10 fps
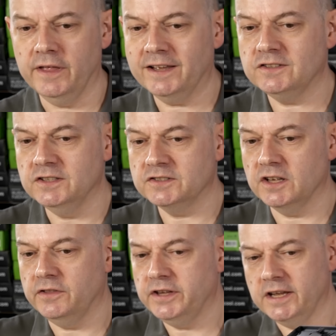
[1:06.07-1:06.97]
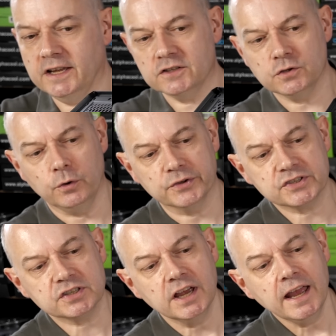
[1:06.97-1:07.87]
that is the
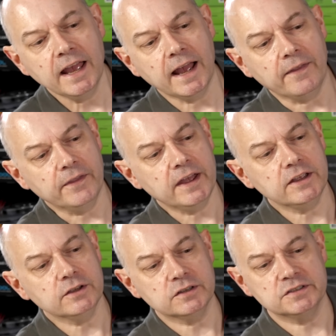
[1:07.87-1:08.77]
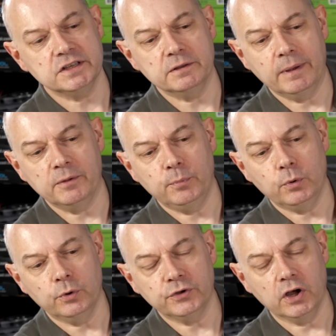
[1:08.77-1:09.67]
exhaust. And there you can see the
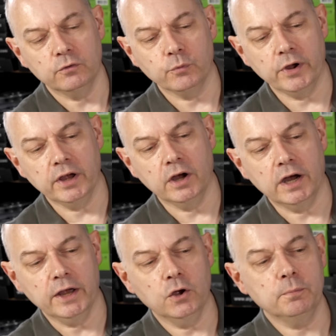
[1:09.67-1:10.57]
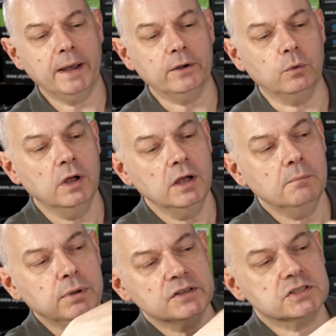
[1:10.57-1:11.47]
motherboard rear I/O panel,
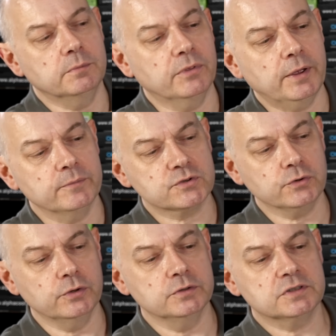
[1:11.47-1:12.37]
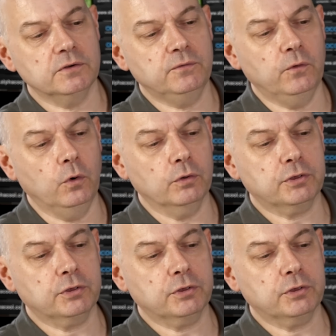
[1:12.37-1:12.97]
plus some thumb screws for